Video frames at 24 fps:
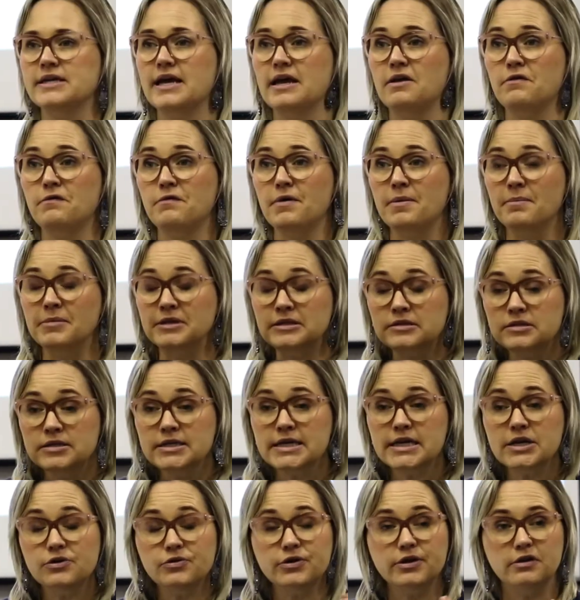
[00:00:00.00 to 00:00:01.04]
and
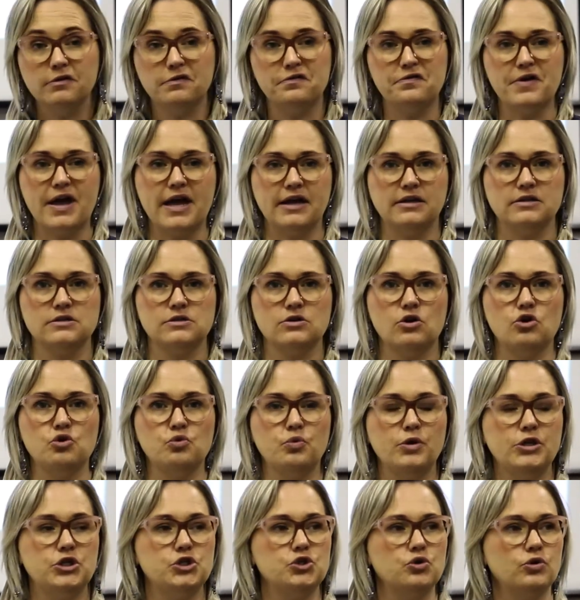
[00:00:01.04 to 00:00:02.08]
material facts on
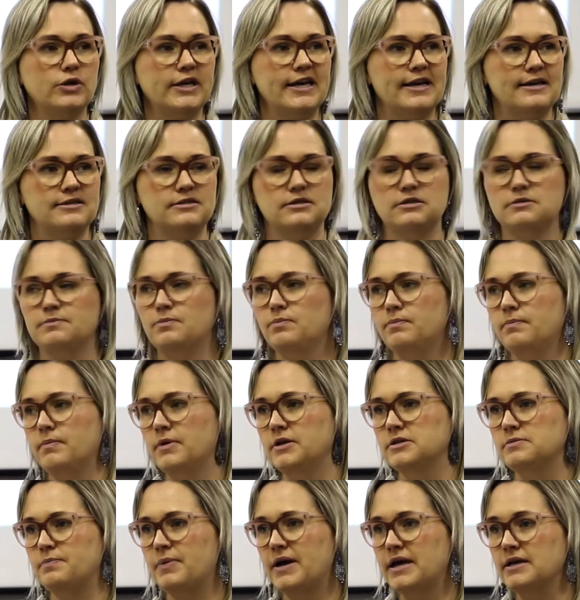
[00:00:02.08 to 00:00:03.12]
which your case
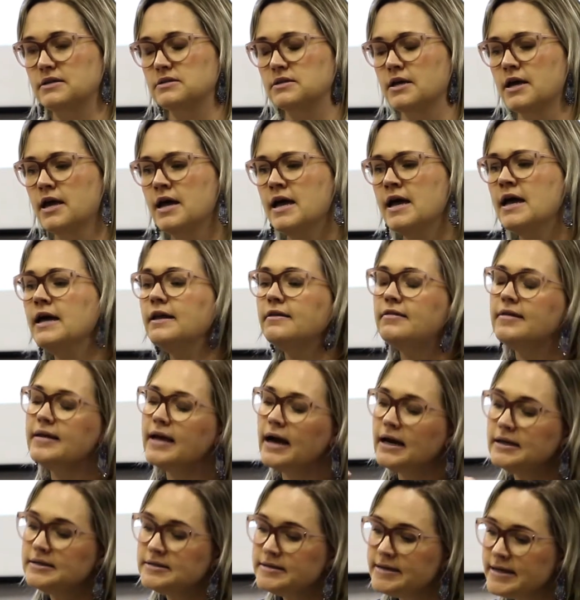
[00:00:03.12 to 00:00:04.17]
is based. The
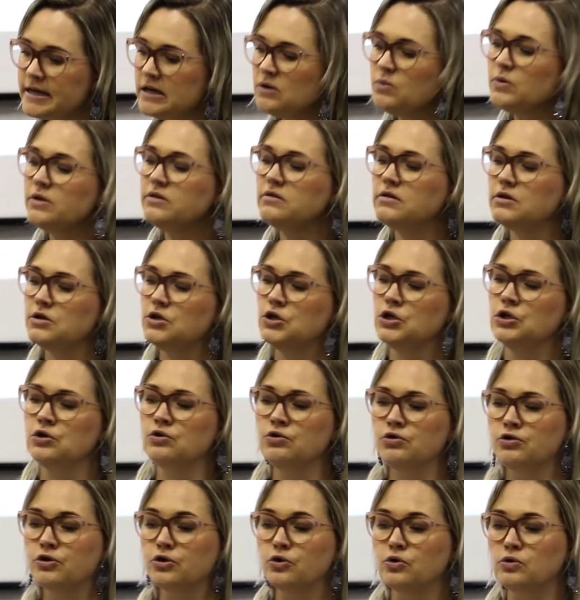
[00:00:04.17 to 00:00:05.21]
idea with the
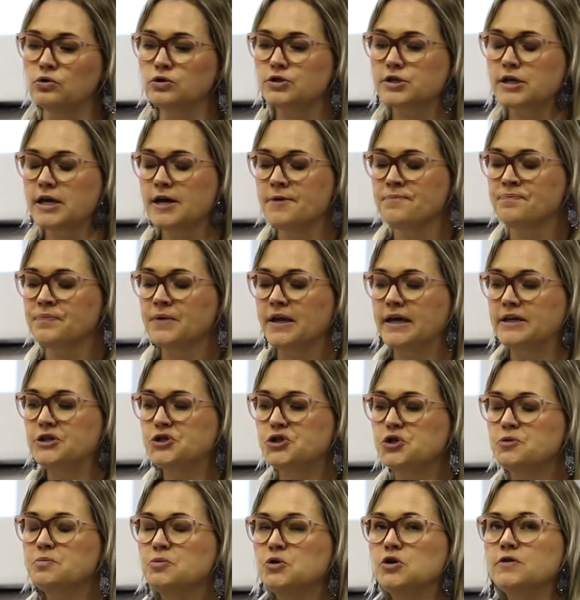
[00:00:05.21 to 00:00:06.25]
new rules is
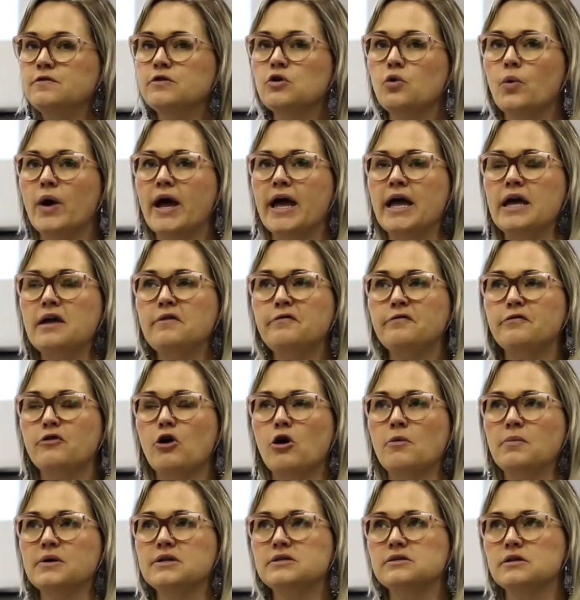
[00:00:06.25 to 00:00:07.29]
to move away
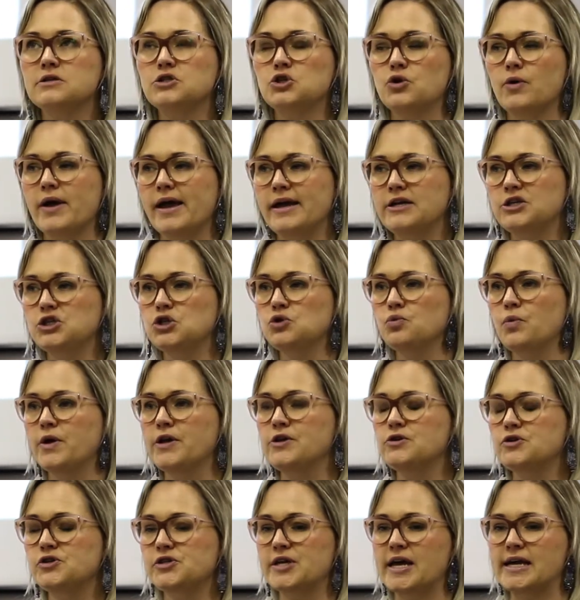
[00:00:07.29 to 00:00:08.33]
from a situation where
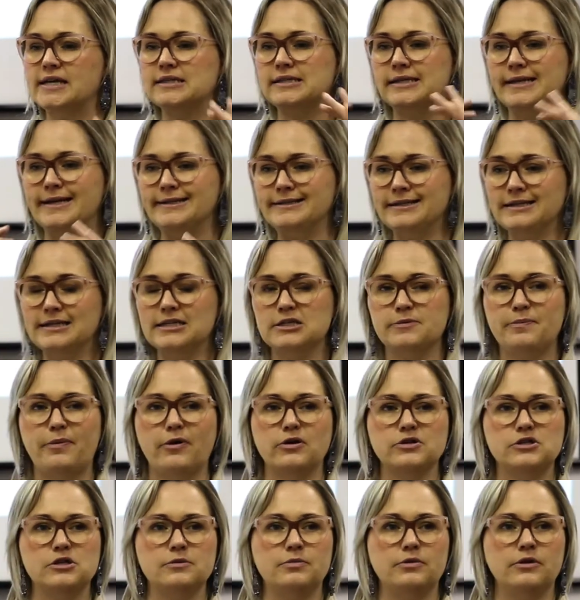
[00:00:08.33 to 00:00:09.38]
you say as little as
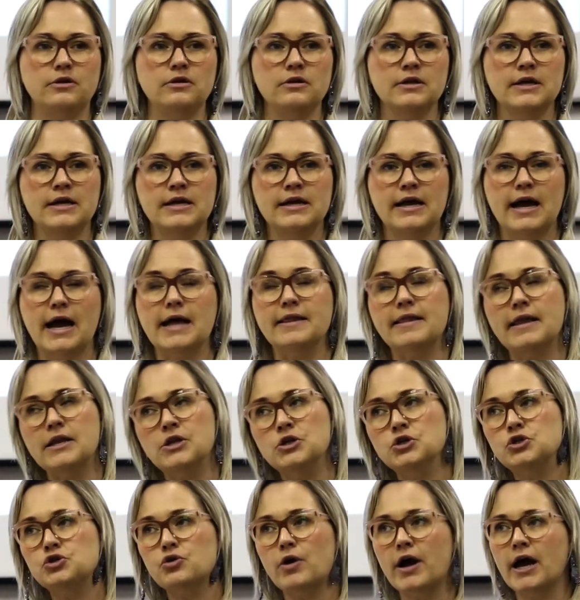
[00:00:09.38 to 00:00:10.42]
possible and then
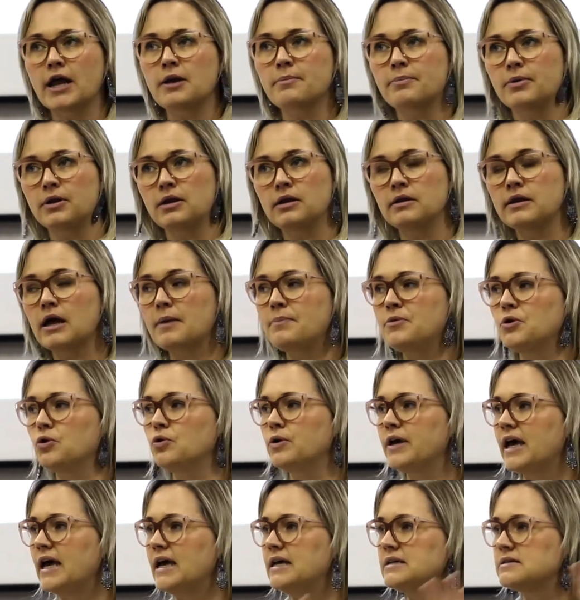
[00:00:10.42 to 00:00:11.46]
you try and build up your
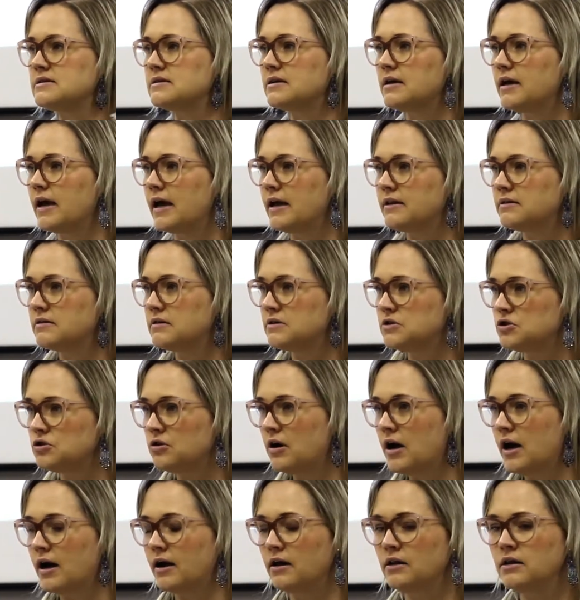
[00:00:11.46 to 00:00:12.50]
case at the
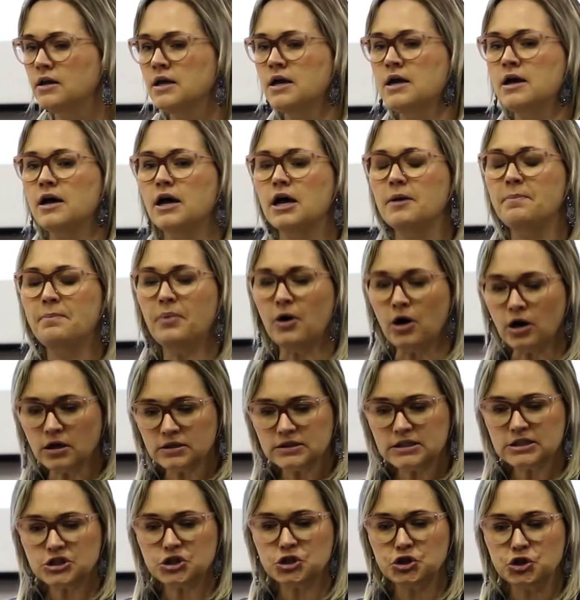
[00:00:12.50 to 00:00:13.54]
trial. A
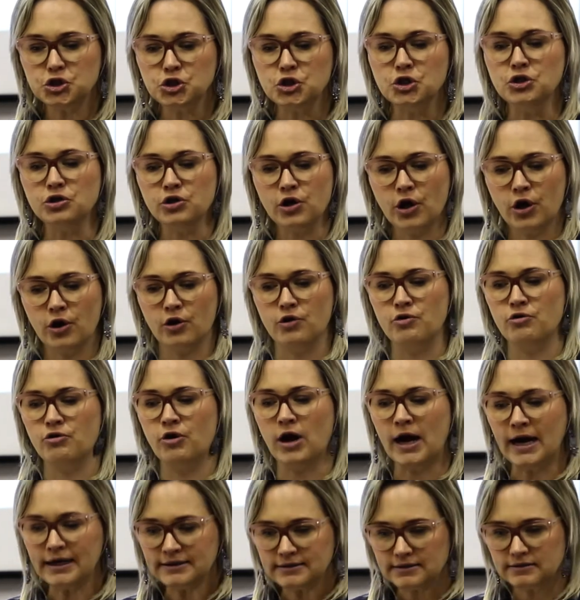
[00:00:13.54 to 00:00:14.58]
party should know
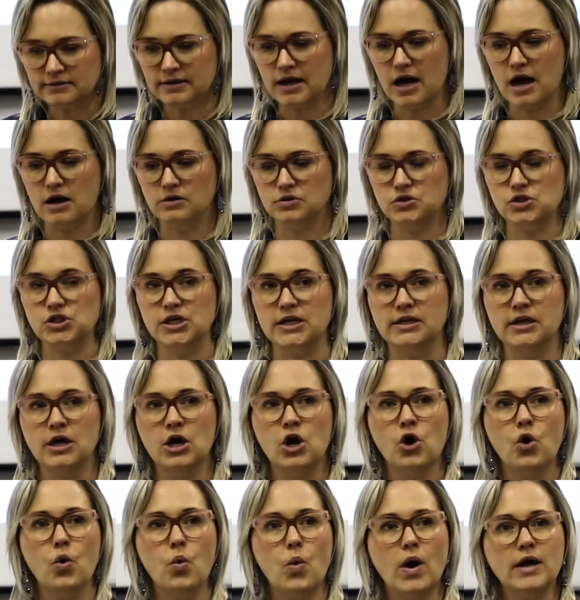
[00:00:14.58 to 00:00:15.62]
right at the outset
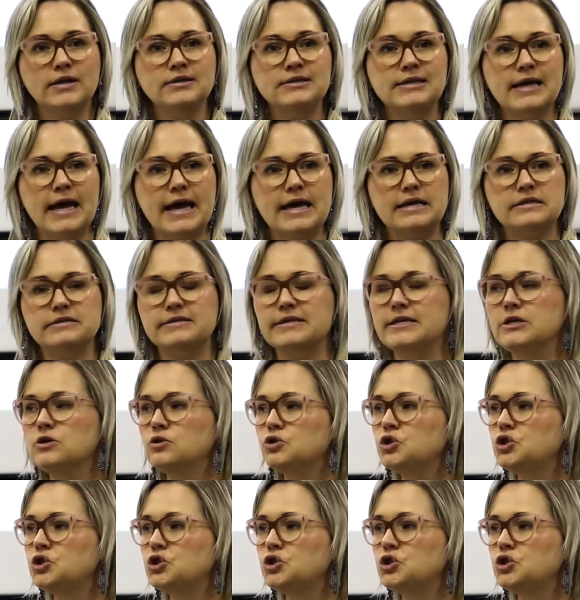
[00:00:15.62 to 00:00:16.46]
what case he or